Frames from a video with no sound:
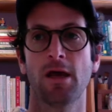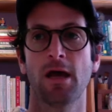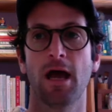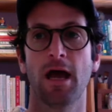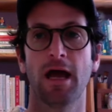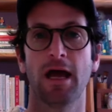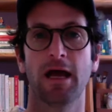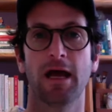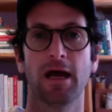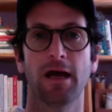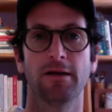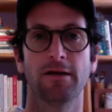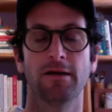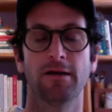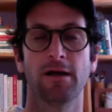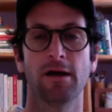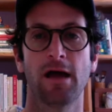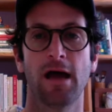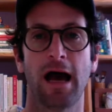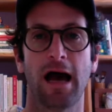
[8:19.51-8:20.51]
And
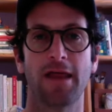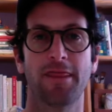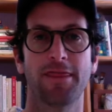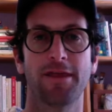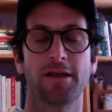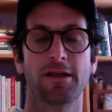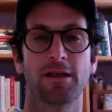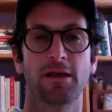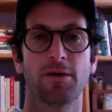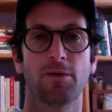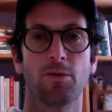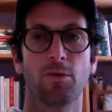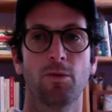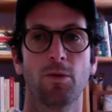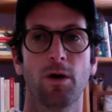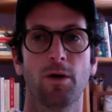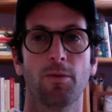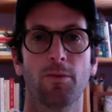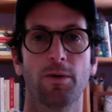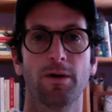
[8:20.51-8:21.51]
I think that
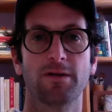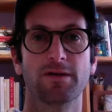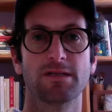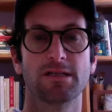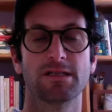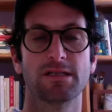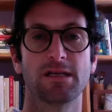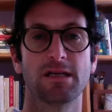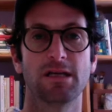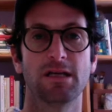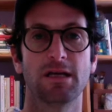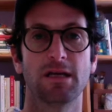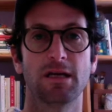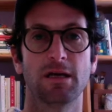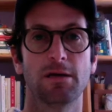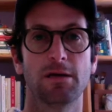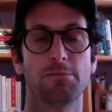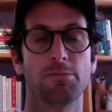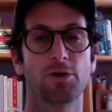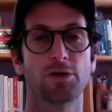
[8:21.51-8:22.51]
what we see
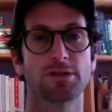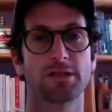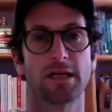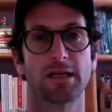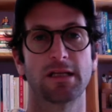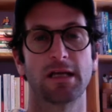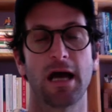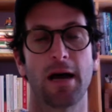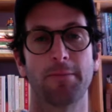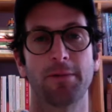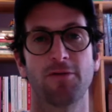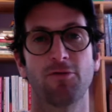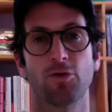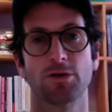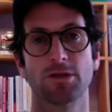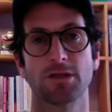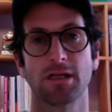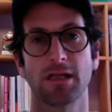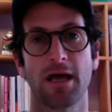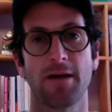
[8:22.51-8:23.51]
in books like The
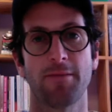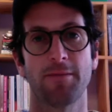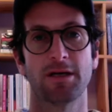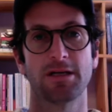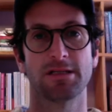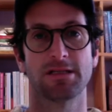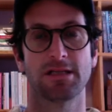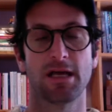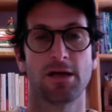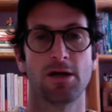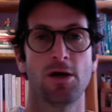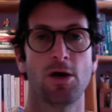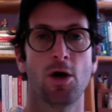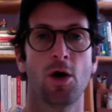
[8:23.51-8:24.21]
Omnivore's Dilemma is that